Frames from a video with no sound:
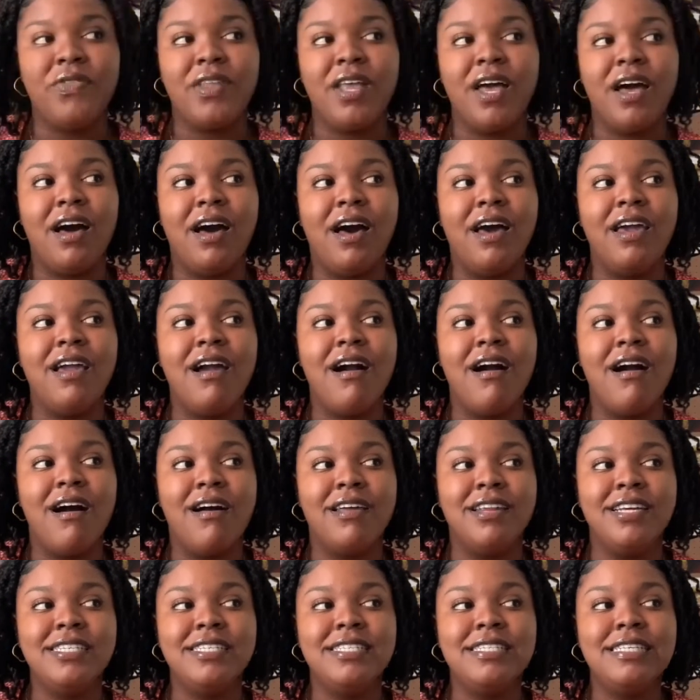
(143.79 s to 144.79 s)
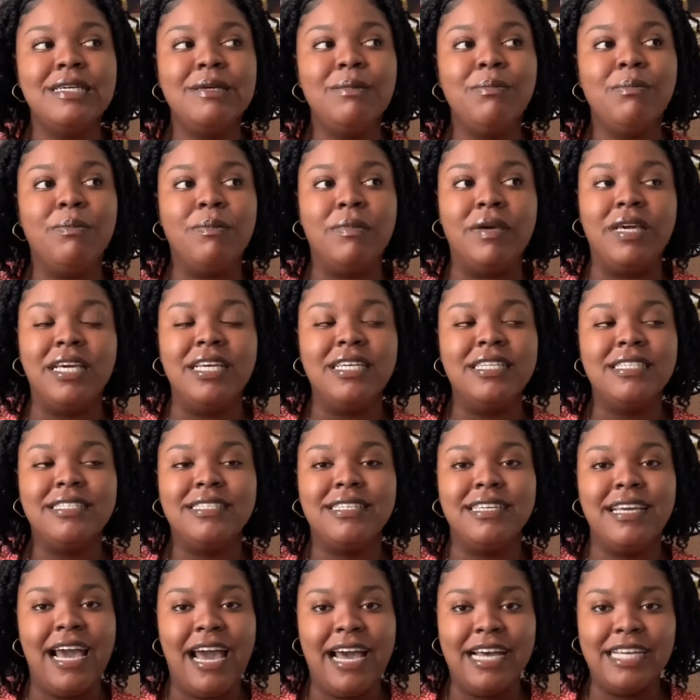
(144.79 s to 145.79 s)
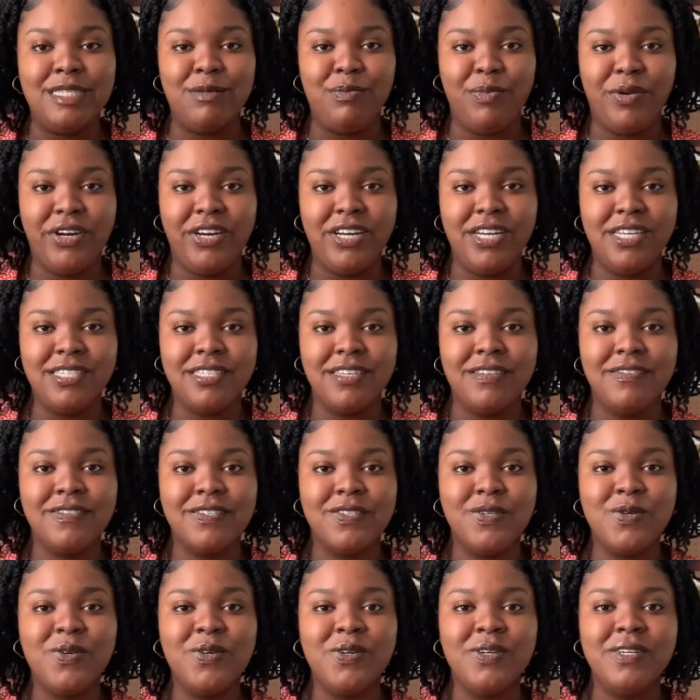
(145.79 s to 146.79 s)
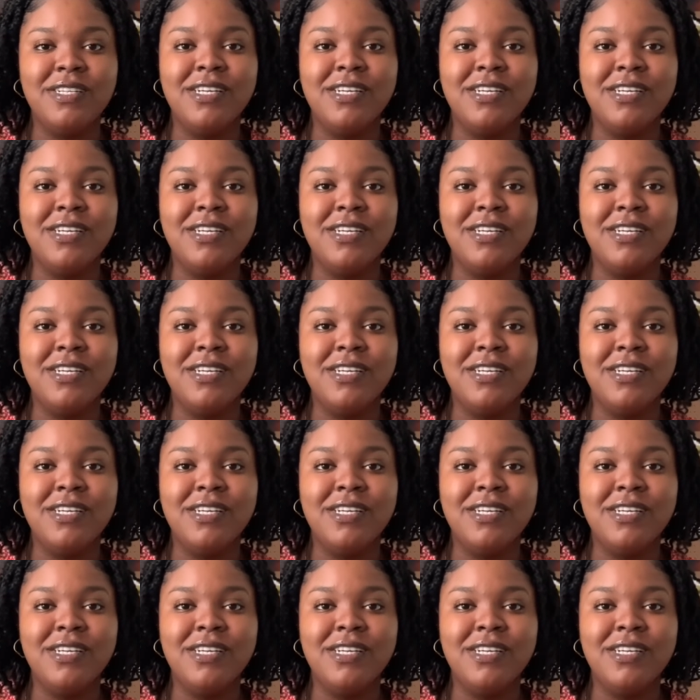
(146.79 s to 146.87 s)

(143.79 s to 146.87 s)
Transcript: I honestly miss the experience of school.